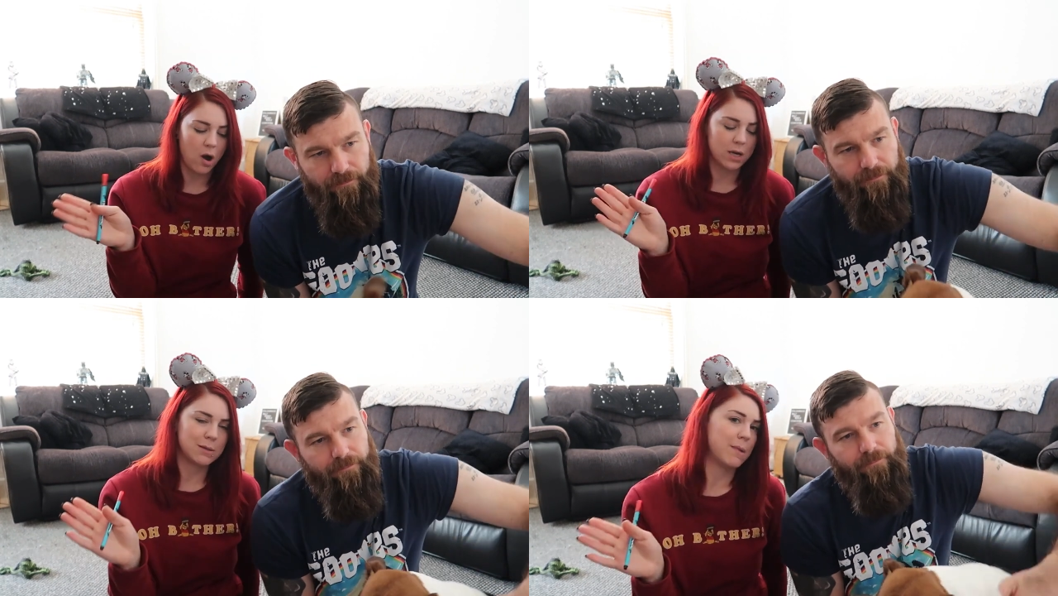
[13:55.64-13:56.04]

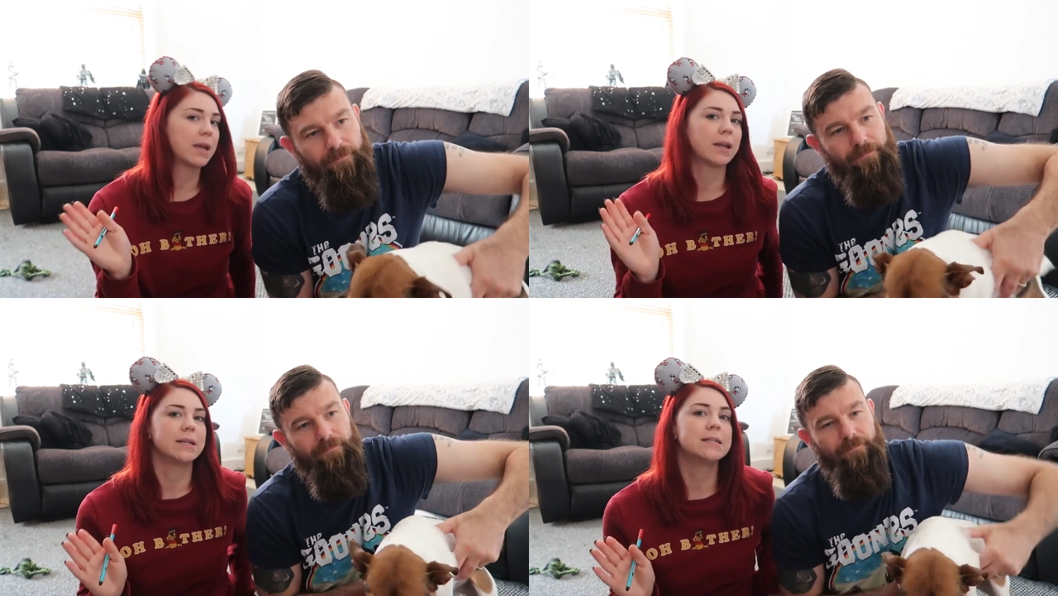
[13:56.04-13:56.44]
Speaker 1: parks and
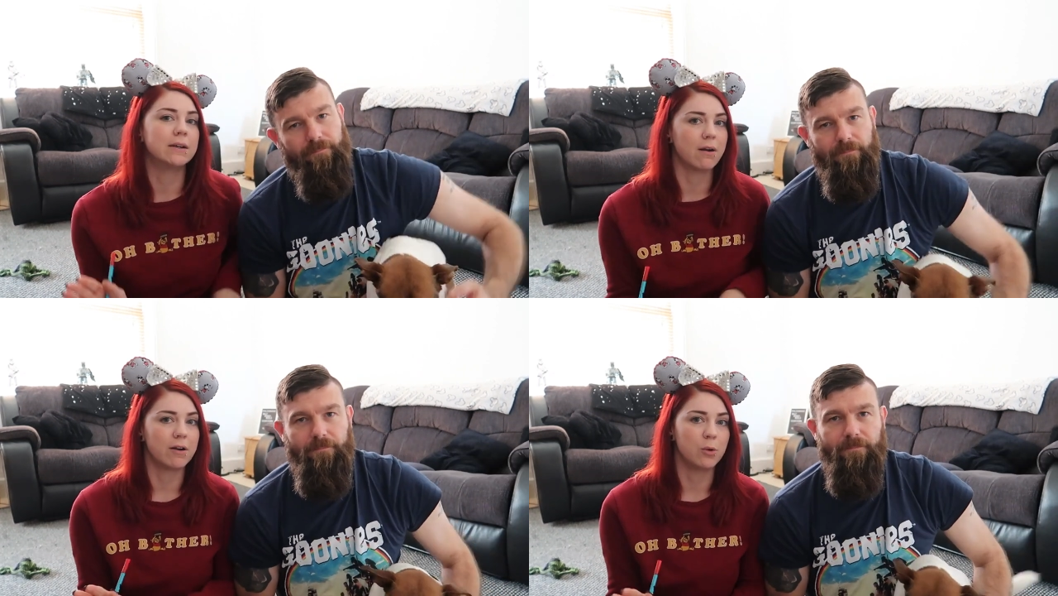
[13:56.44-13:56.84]
make an
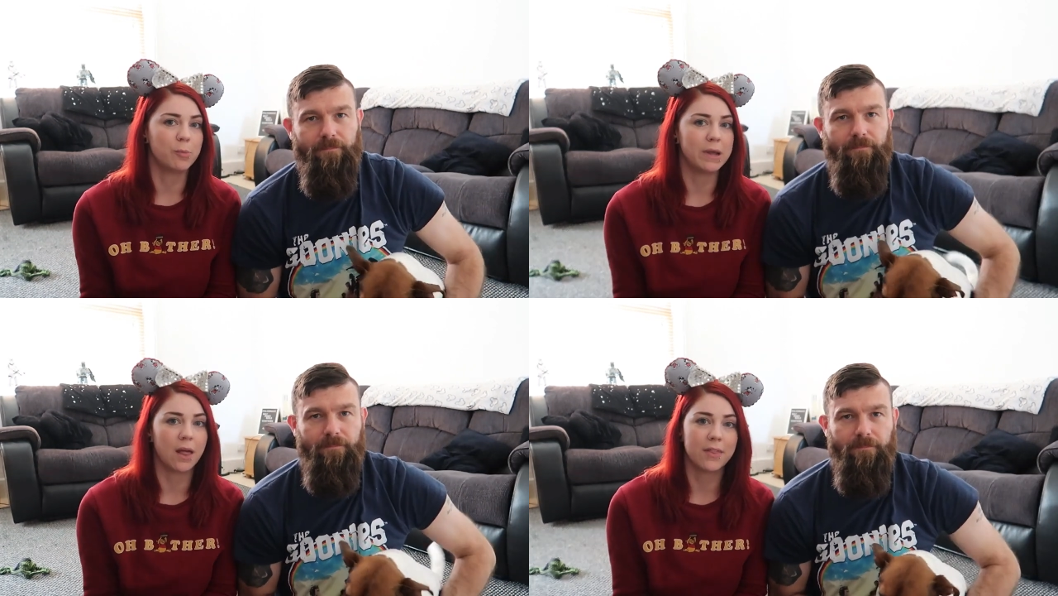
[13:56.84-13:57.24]
itinerary
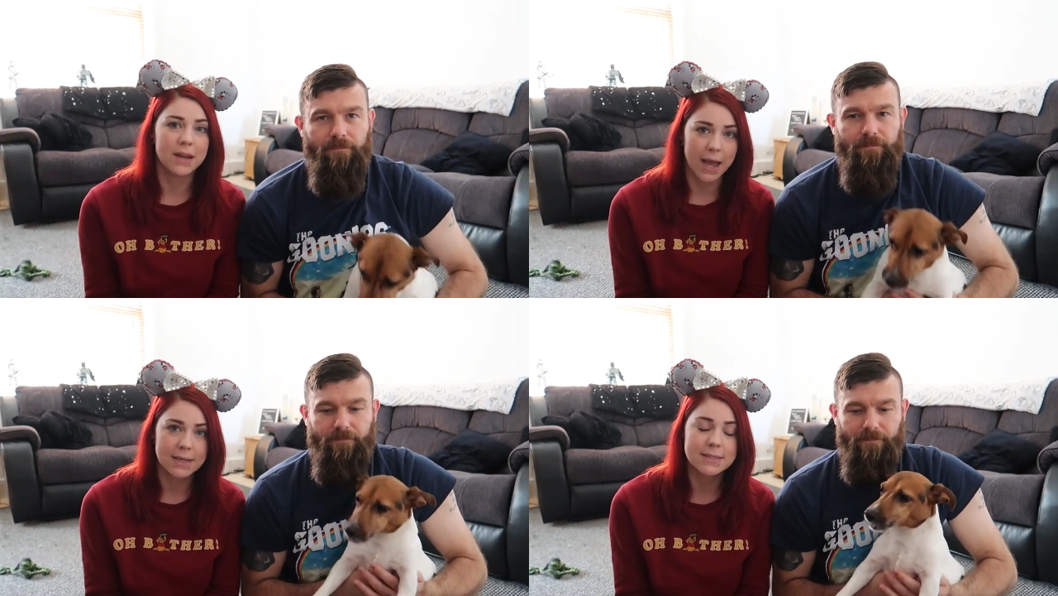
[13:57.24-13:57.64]
would be like
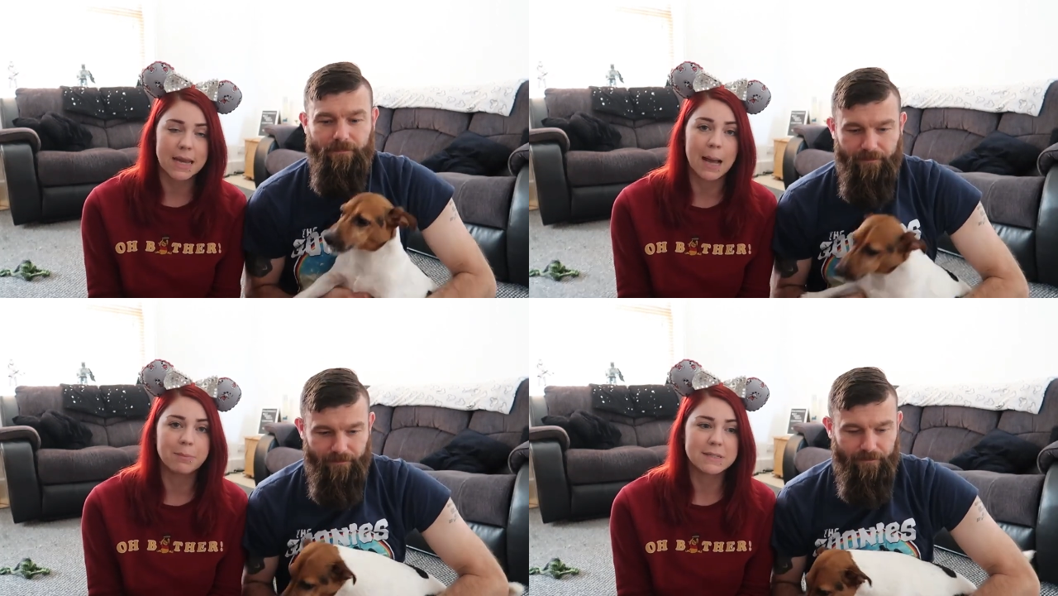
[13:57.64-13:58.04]
the next
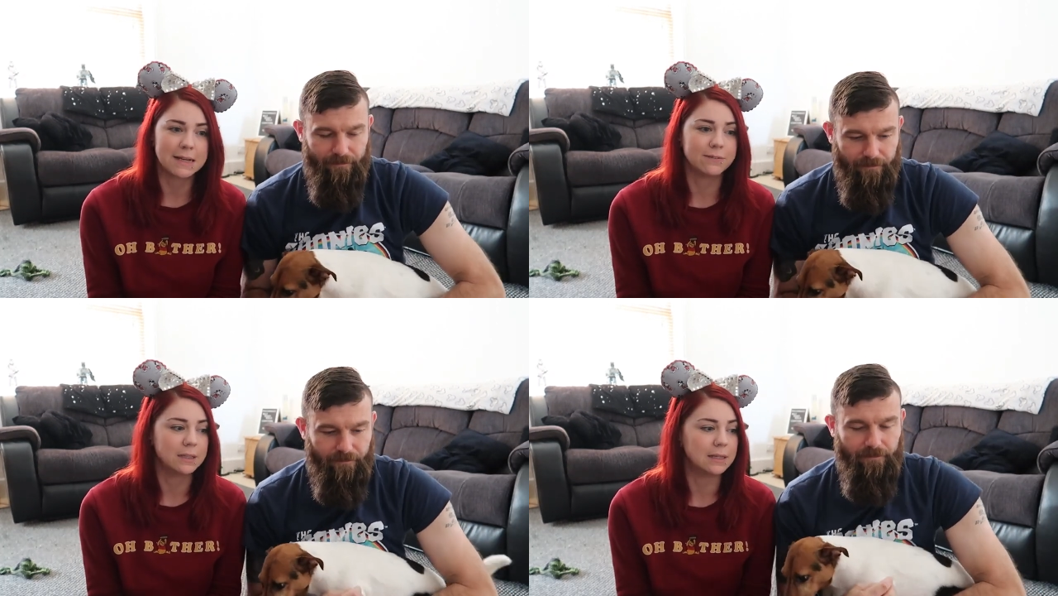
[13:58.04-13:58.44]
step,
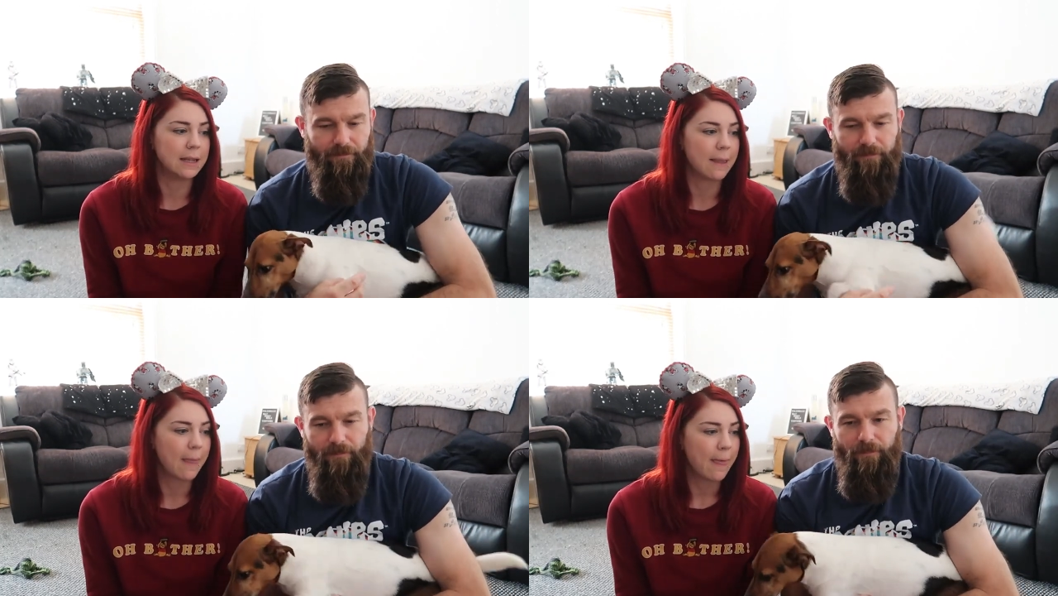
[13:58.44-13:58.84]

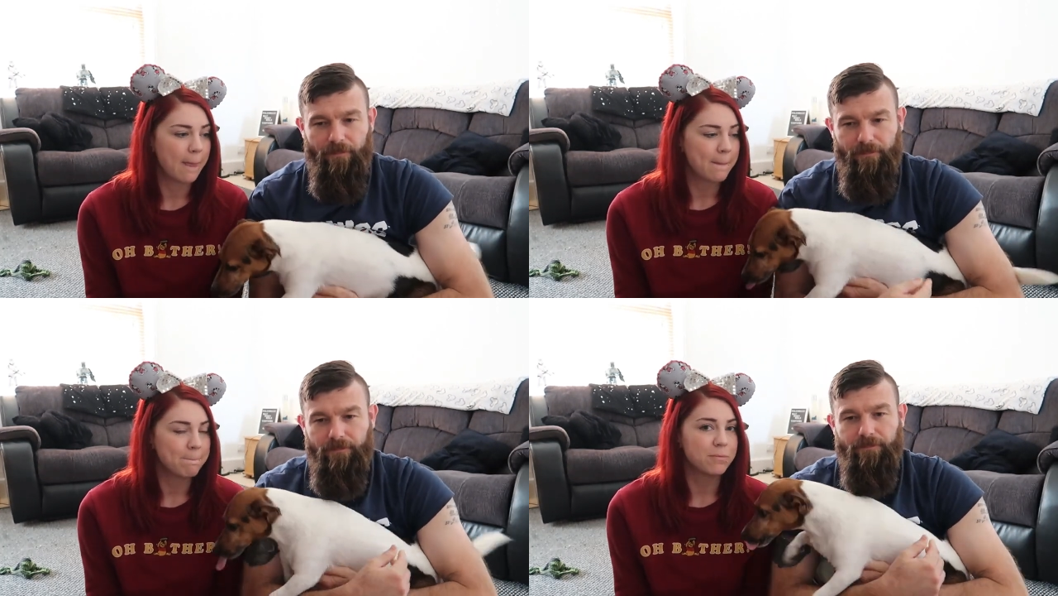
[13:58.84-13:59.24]
definitely.
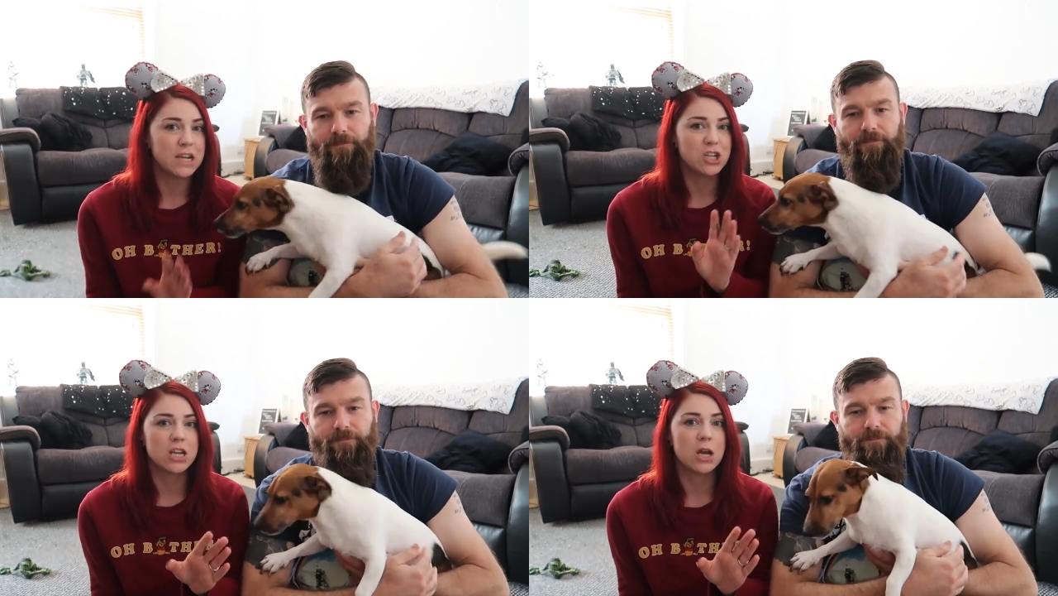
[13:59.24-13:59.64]

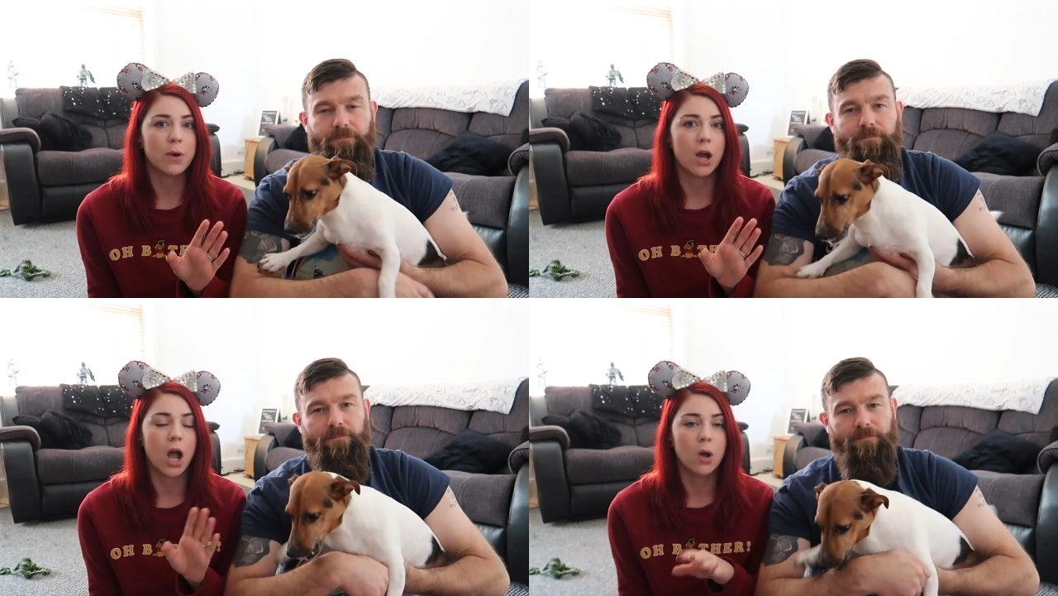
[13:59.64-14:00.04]
This
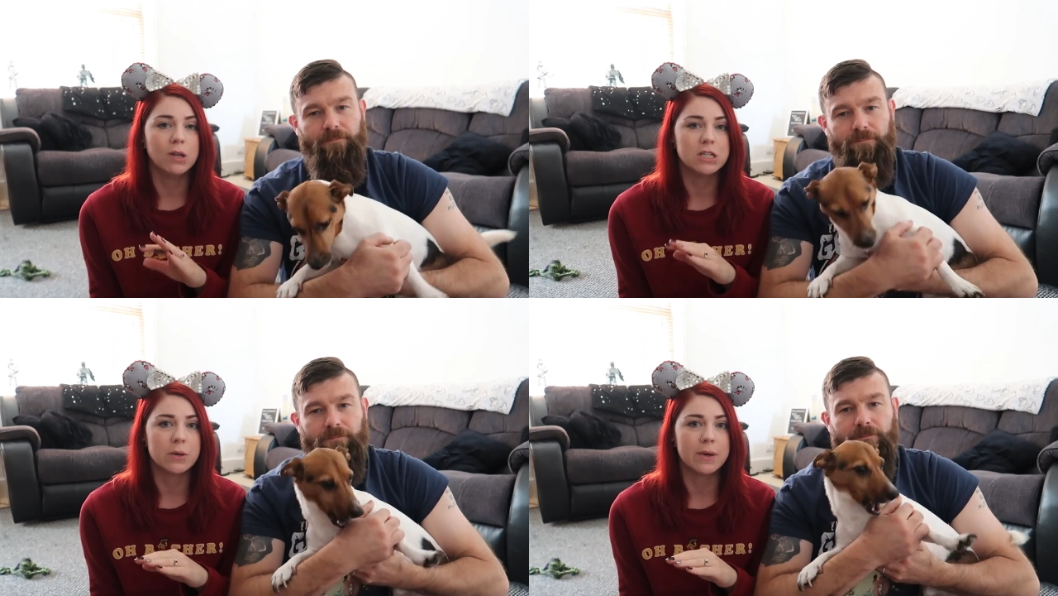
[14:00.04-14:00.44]
year we are
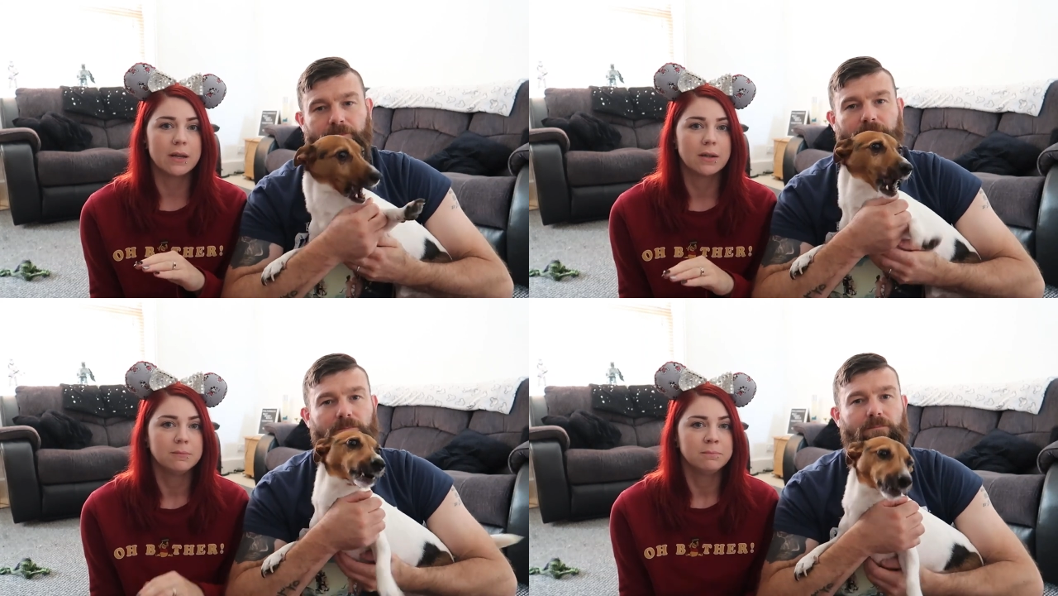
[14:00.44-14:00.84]
only
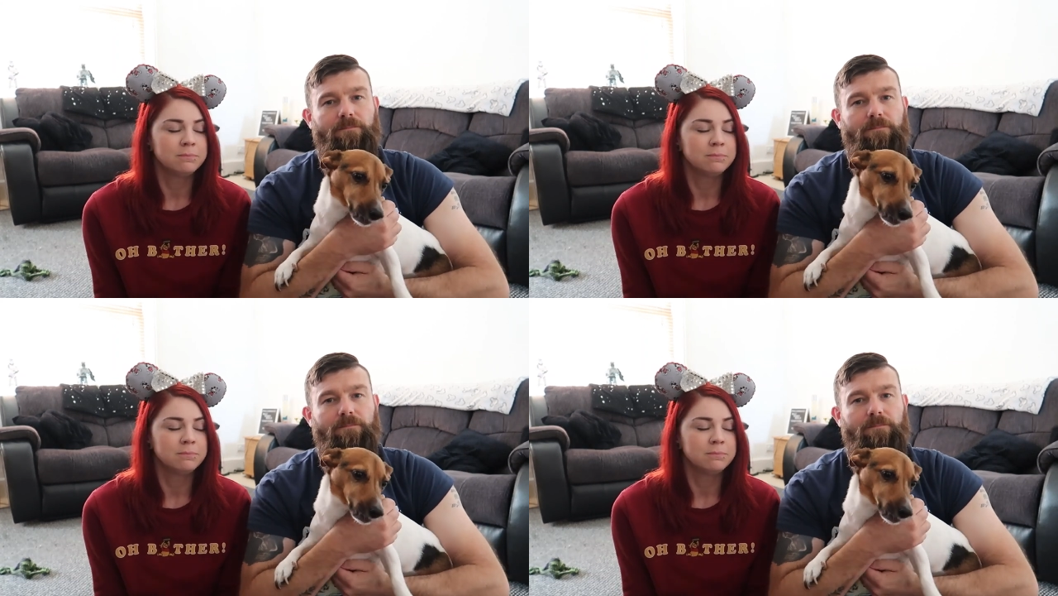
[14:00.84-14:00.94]
doing,